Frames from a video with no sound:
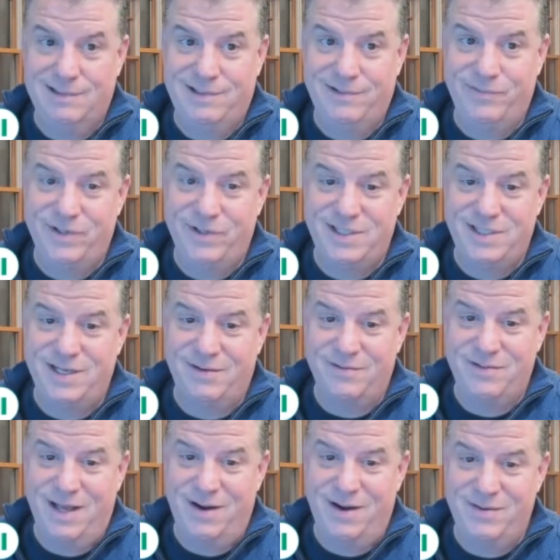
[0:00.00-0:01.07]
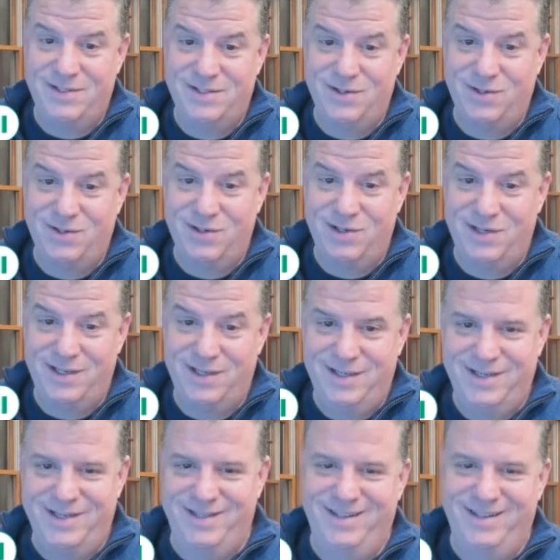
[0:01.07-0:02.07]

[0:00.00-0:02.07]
the free stuff's not always so good.